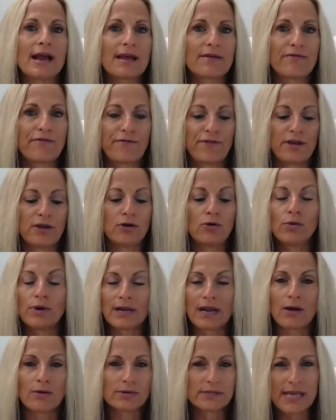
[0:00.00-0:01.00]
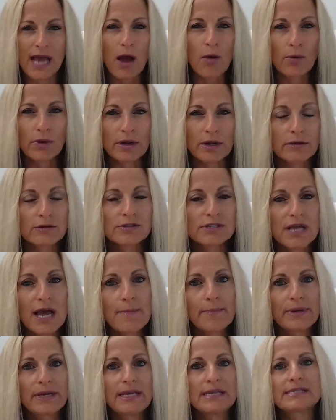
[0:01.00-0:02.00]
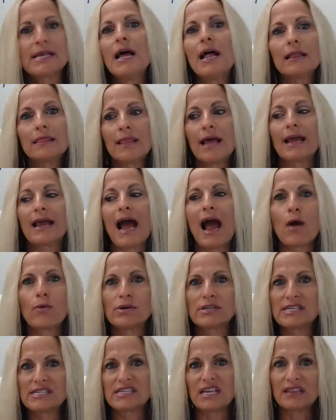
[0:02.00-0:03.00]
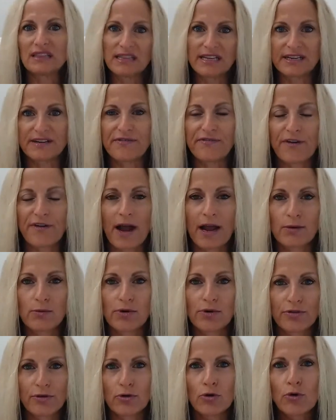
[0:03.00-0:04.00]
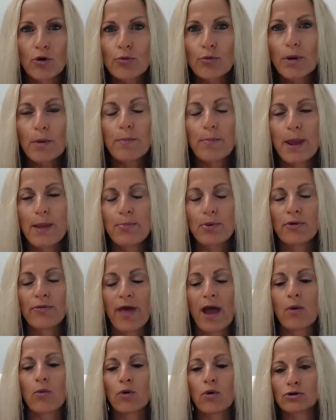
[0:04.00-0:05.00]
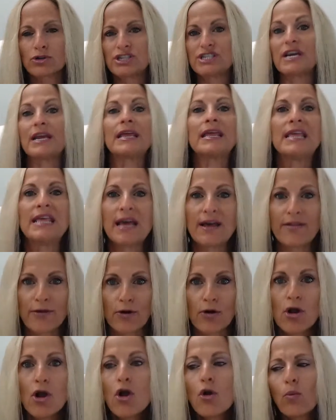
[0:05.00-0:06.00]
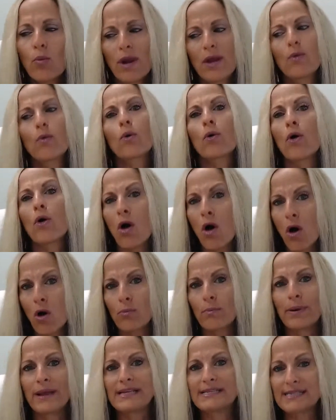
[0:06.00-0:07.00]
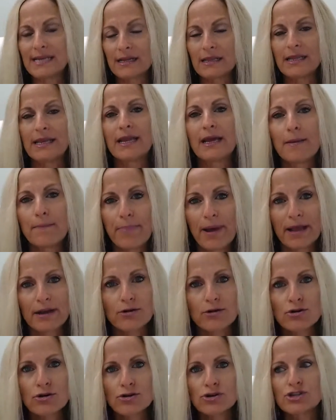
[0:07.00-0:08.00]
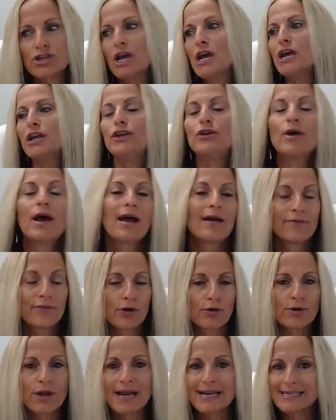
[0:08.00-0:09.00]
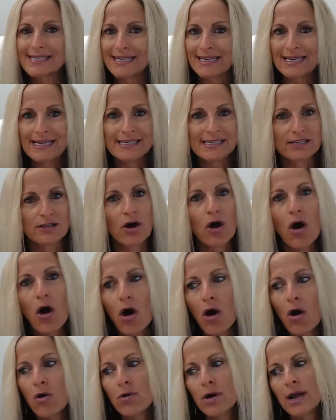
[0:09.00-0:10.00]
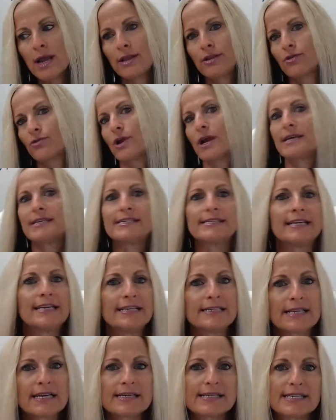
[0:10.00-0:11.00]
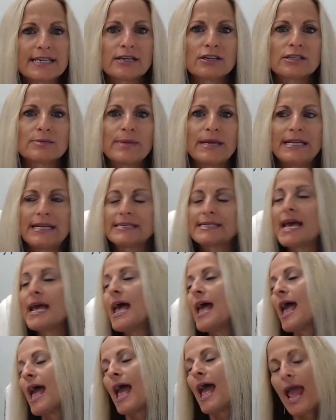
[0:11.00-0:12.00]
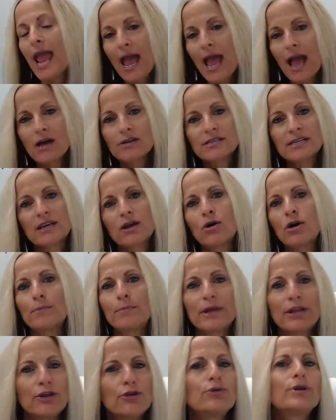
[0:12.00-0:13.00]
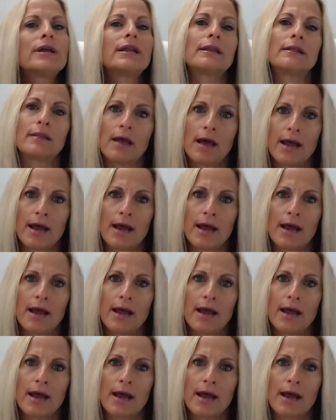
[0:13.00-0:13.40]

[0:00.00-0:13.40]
I feel when I was at one of those companies like I was solidified with a group of people that were together. We were all basically competitors. You have your niceties in the hallway and your niceties at sales meetings. Hey, how's it going? But you didn't